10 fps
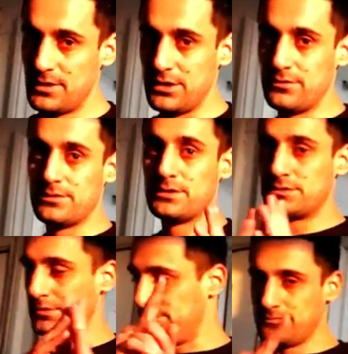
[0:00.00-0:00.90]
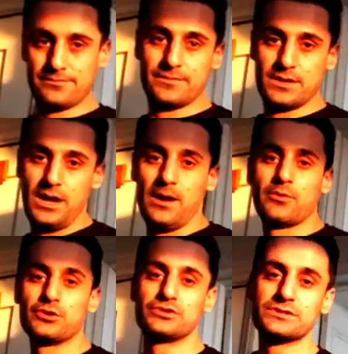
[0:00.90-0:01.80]
you know, so I'm
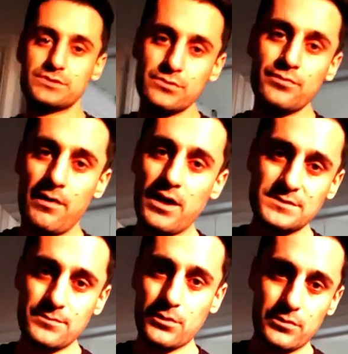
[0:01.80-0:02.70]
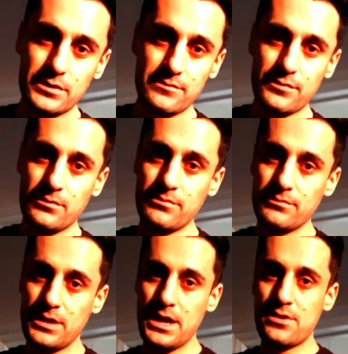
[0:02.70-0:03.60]
going to just do fast forward from
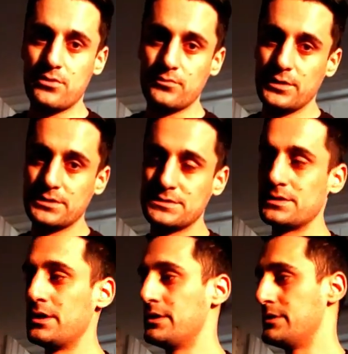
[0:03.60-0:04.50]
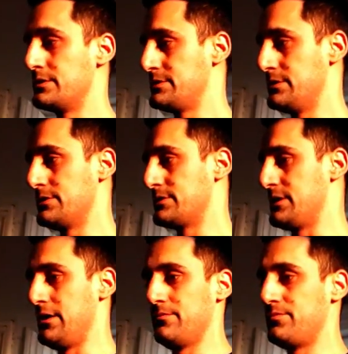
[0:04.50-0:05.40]
here onwards till the
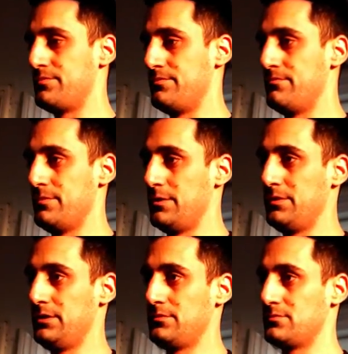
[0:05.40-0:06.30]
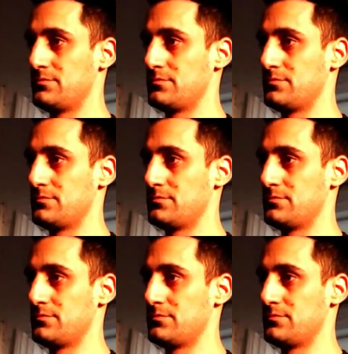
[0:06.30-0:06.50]
time maybe